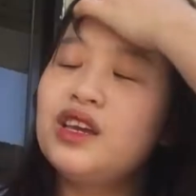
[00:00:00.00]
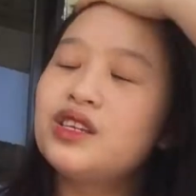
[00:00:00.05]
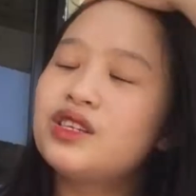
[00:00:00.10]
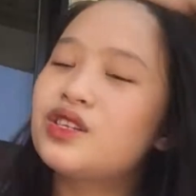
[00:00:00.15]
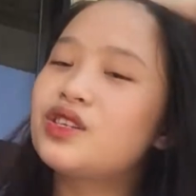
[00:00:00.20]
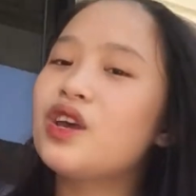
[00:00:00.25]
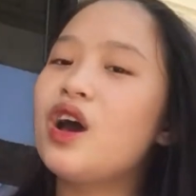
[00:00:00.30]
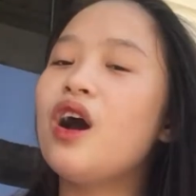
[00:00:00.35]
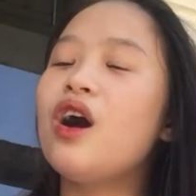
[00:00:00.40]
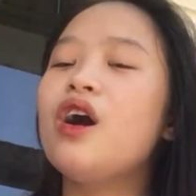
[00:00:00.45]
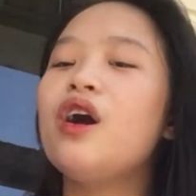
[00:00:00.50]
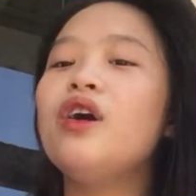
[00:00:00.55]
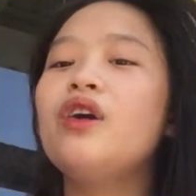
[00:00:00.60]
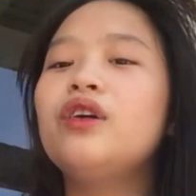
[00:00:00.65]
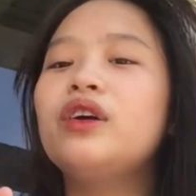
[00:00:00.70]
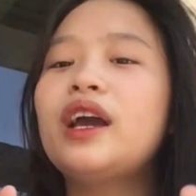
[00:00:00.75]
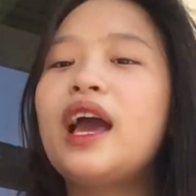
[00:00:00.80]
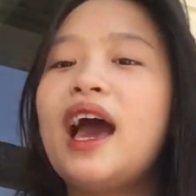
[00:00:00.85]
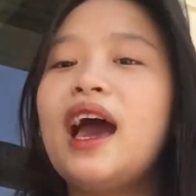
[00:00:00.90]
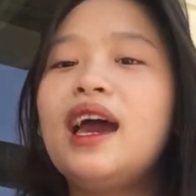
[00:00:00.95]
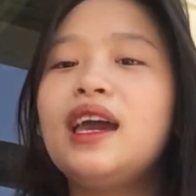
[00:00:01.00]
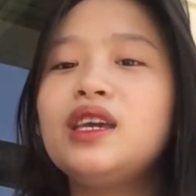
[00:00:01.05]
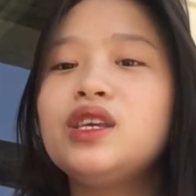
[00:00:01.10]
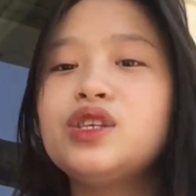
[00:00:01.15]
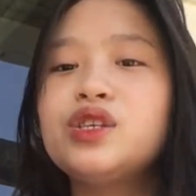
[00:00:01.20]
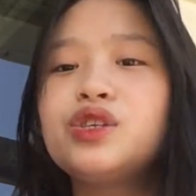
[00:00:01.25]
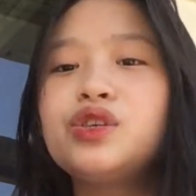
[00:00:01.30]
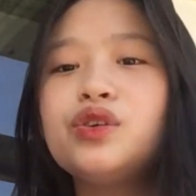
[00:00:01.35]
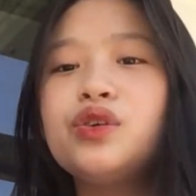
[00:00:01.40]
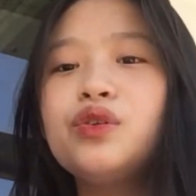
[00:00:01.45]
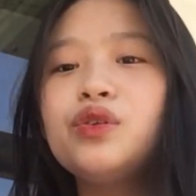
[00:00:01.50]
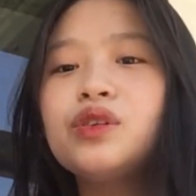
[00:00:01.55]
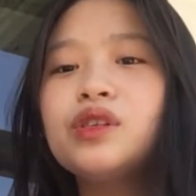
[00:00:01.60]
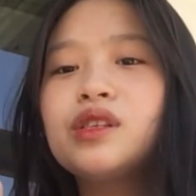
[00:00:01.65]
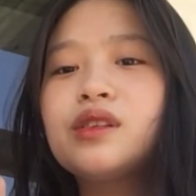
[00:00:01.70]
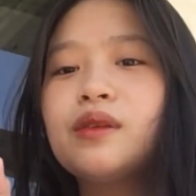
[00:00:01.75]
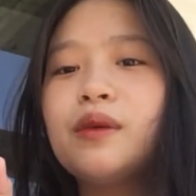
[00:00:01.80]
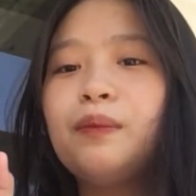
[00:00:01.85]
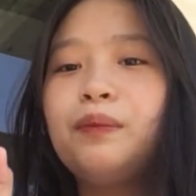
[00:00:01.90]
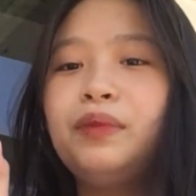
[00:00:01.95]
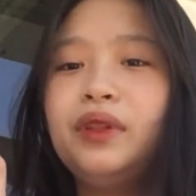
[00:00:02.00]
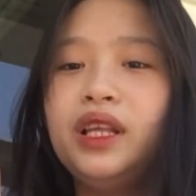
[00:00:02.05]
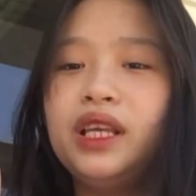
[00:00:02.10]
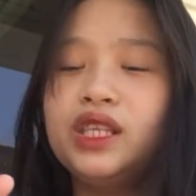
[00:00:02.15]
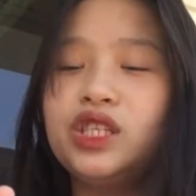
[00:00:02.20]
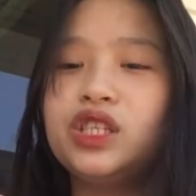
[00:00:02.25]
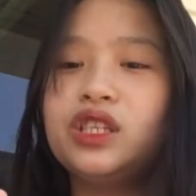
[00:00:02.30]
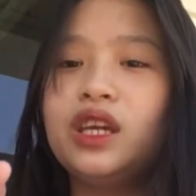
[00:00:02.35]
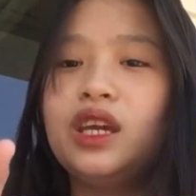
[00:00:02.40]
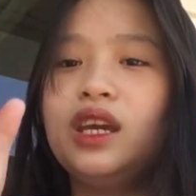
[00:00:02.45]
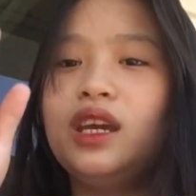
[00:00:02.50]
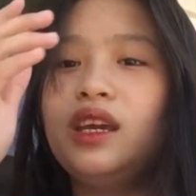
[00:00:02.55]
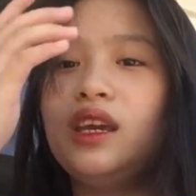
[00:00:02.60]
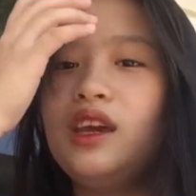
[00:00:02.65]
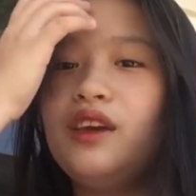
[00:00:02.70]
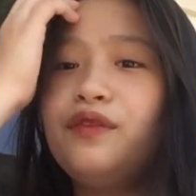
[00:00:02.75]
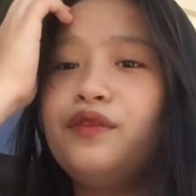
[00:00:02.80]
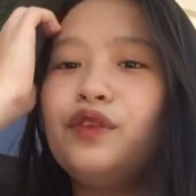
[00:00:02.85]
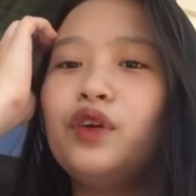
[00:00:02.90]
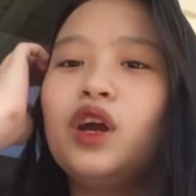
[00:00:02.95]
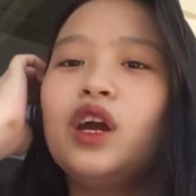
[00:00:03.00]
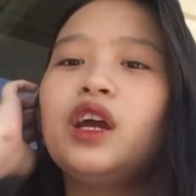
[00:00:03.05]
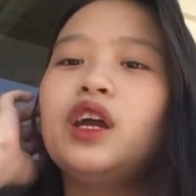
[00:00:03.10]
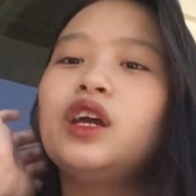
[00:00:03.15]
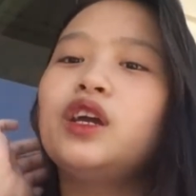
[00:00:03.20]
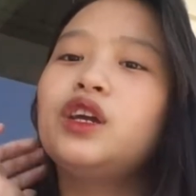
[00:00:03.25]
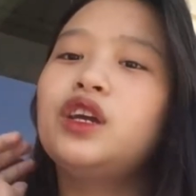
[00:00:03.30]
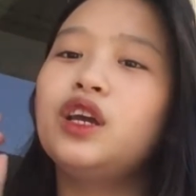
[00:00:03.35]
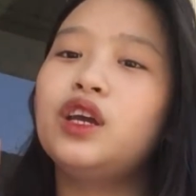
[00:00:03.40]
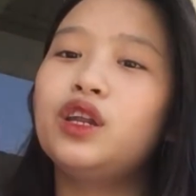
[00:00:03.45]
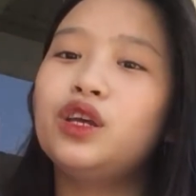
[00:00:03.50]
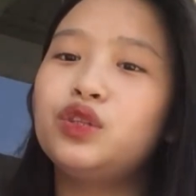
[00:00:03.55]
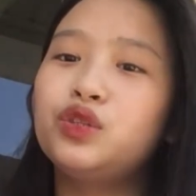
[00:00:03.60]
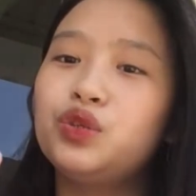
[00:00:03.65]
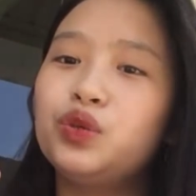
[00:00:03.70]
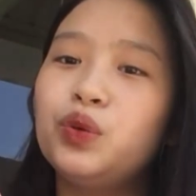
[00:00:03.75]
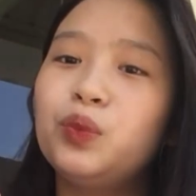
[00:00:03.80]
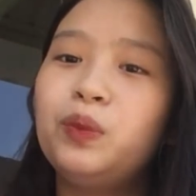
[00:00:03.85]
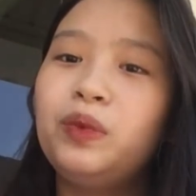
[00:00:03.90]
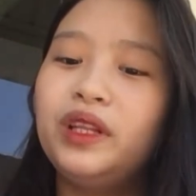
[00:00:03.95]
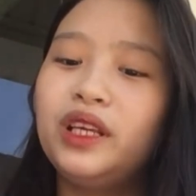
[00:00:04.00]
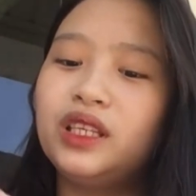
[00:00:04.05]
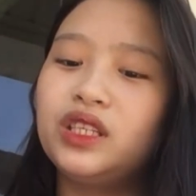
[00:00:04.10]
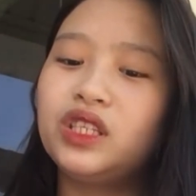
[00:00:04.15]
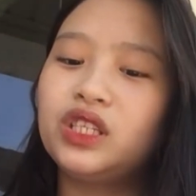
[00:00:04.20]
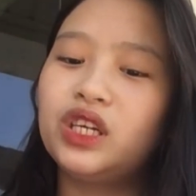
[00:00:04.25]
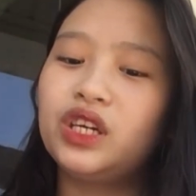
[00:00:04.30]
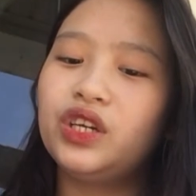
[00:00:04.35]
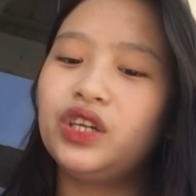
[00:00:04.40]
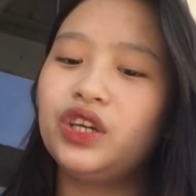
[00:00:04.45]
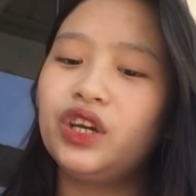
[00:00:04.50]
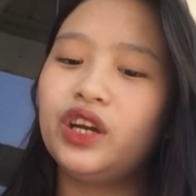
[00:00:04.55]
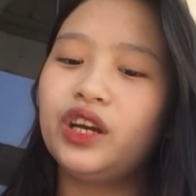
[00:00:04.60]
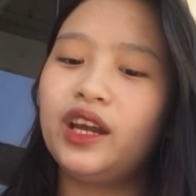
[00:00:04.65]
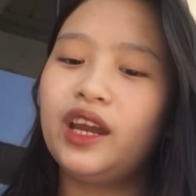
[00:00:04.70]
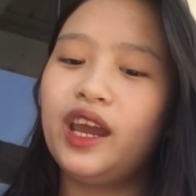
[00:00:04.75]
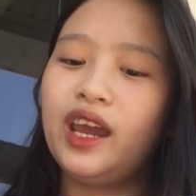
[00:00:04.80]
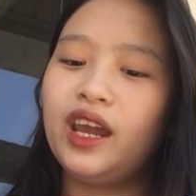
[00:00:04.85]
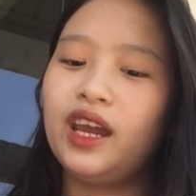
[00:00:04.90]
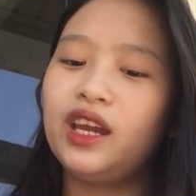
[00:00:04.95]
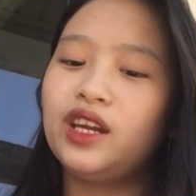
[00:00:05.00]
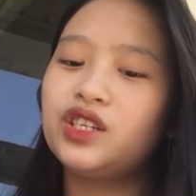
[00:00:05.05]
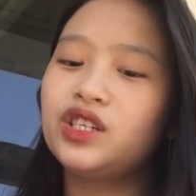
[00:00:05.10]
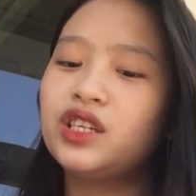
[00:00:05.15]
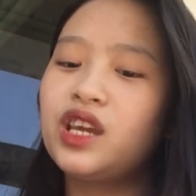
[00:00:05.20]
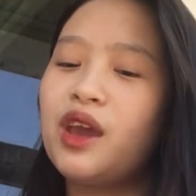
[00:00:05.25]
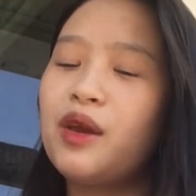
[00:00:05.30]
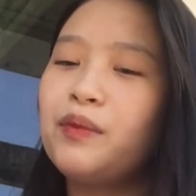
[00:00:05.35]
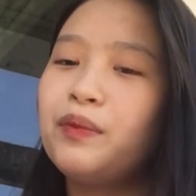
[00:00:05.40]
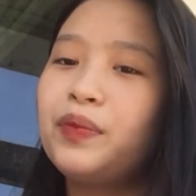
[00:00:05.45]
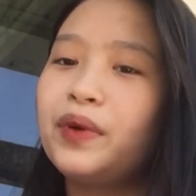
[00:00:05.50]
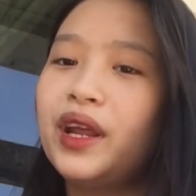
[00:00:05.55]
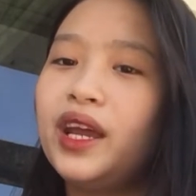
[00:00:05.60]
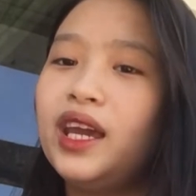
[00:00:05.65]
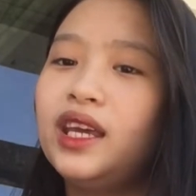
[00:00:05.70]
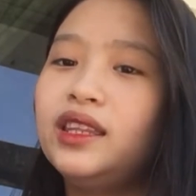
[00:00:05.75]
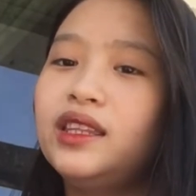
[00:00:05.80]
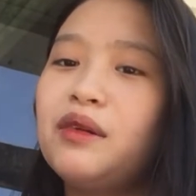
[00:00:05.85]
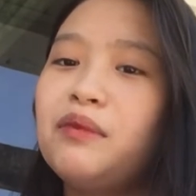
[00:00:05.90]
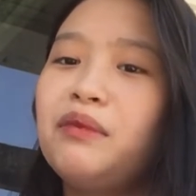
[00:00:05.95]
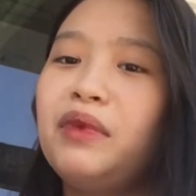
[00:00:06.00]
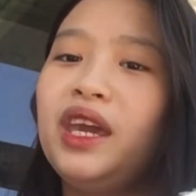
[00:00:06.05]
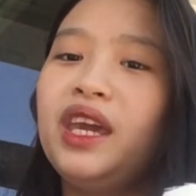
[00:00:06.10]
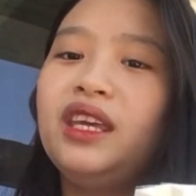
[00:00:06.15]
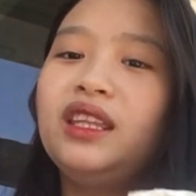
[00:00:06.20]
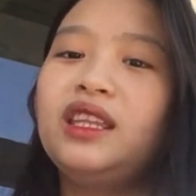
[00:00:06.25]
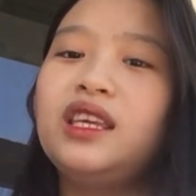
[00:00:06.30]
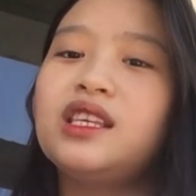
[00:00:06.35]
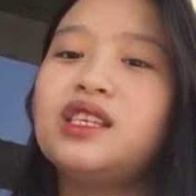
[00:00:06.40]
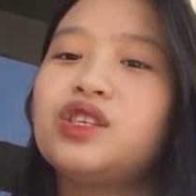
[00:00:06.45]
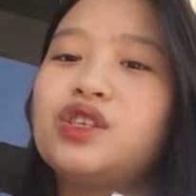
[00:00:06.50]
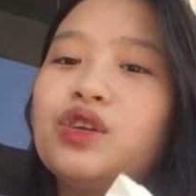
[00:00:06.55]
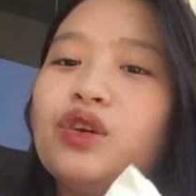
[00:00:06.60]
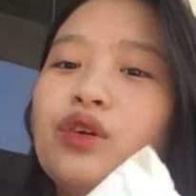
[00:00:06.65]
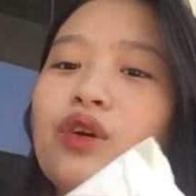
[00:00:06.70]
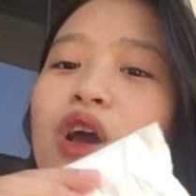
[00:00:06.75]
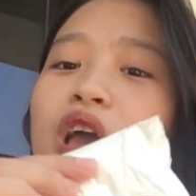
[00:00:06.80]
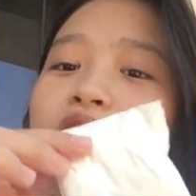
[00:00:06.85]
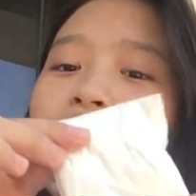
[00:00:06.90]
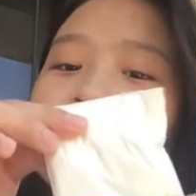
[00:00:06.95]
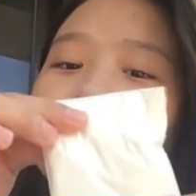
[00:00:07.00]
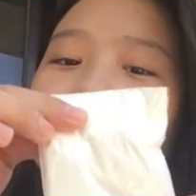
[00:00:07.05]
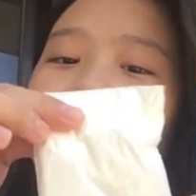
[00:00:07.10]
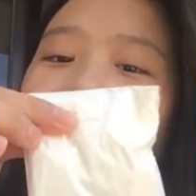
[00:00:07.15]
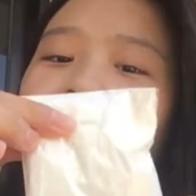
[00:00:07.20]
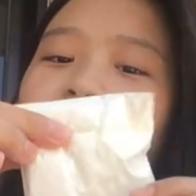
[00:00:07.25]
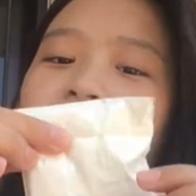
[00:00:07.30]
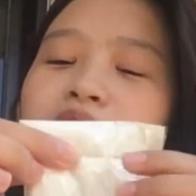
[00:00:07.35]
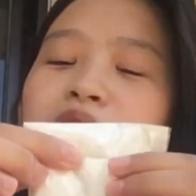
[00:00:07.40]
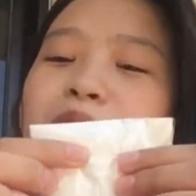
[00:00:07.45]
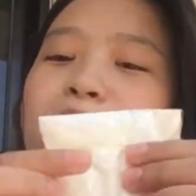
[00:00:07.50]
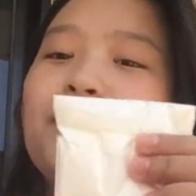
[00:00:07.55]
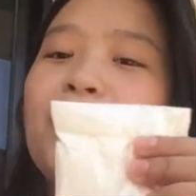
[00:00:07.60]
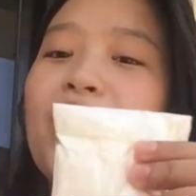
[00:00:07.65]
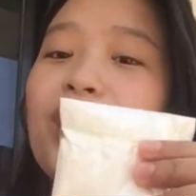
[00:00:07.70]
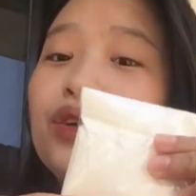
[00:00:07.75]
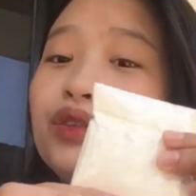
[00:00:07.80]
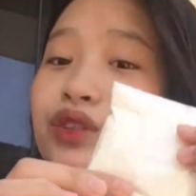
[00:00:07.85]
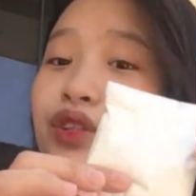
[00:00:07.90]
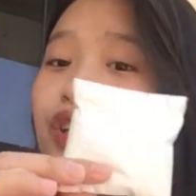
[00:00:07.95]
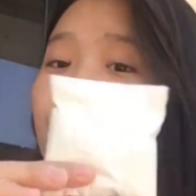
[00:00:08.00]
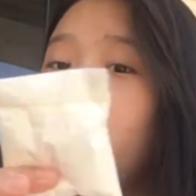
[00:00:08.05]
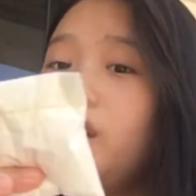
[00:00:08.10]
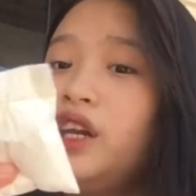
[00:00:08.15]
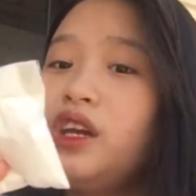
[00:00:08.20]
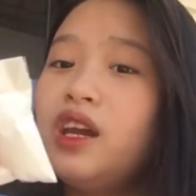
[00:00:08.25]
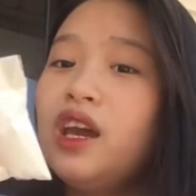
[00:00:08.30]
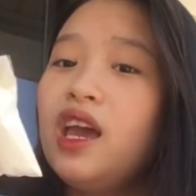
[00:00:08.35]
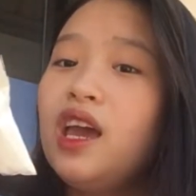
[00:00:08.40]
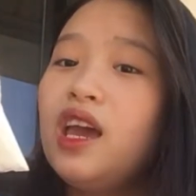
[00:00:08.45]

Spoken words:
So, guys, yung sa bleaching, if you're gonna do bleaching your hair, syempre, the main is yung bleaching powder.